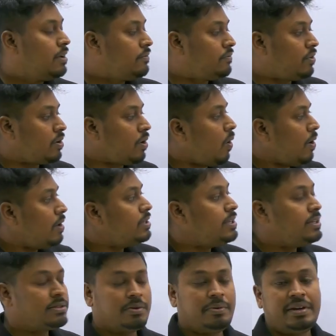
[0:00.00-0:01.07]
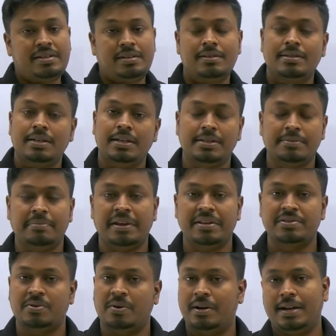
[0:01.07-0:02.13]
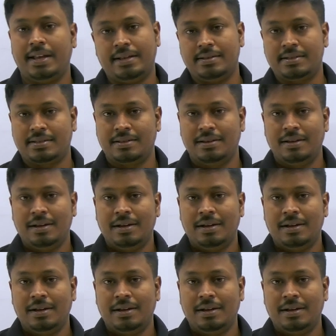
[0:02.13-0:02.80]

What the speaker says: for all these questions that is based on dice.